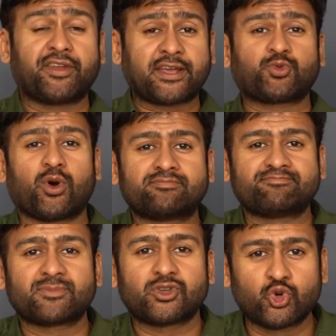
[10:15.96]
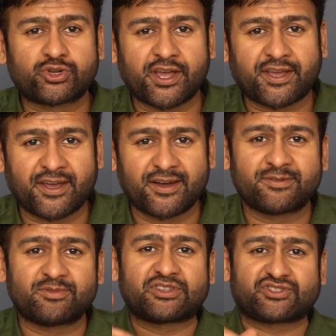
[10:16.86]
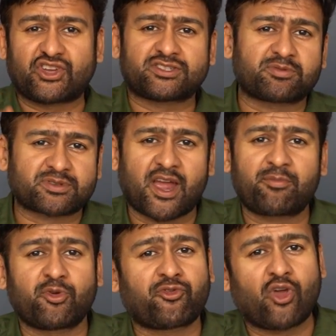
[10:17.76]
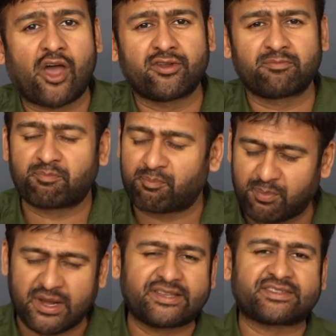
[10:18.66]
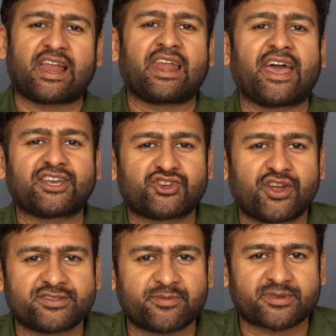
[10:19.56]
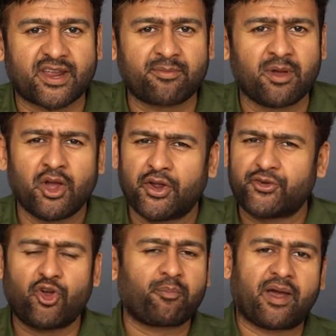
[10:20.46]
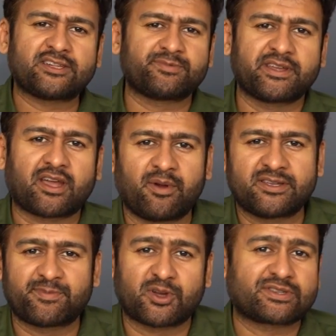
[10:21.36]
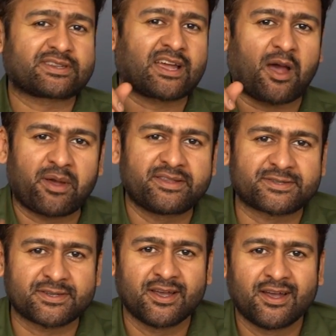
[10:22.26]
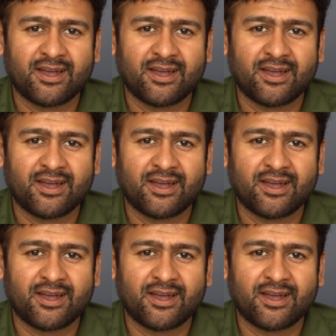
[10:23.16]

the next one, you take care, stay subscribed. If you haven't, please like, share and subscribe. Drop as many comments, because comments